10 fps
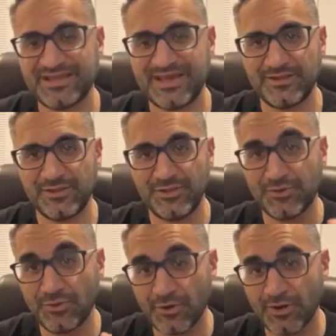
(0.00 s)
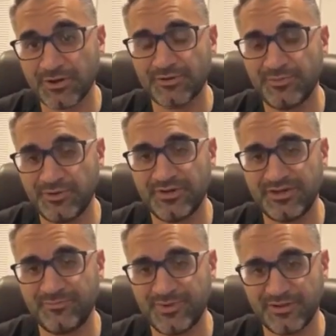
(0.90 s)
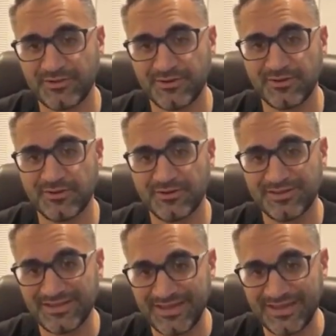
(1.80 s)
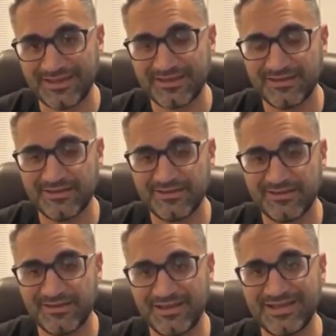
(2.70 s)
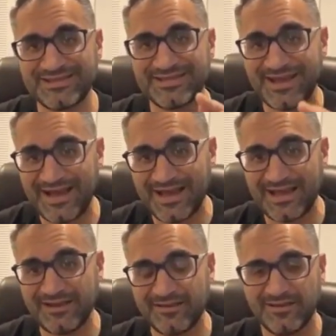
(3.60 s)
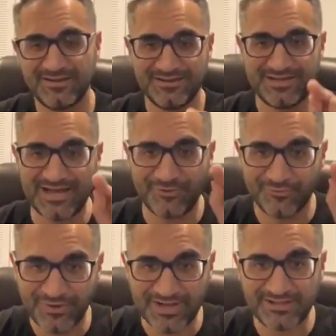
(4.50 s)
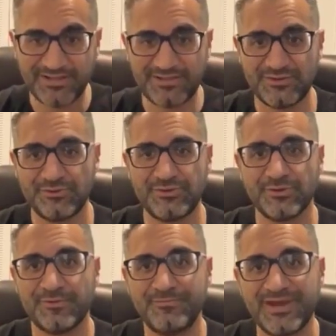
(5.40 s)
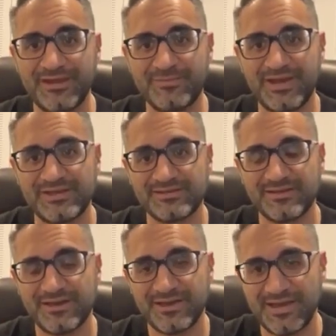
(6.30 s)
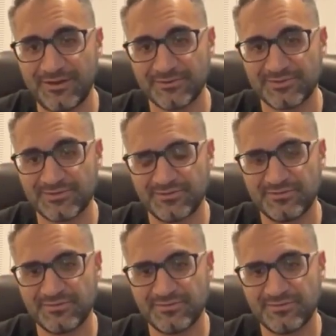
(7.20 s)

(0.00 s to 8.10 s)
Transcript: is that your community builder link is tied directly to your MetaMask account.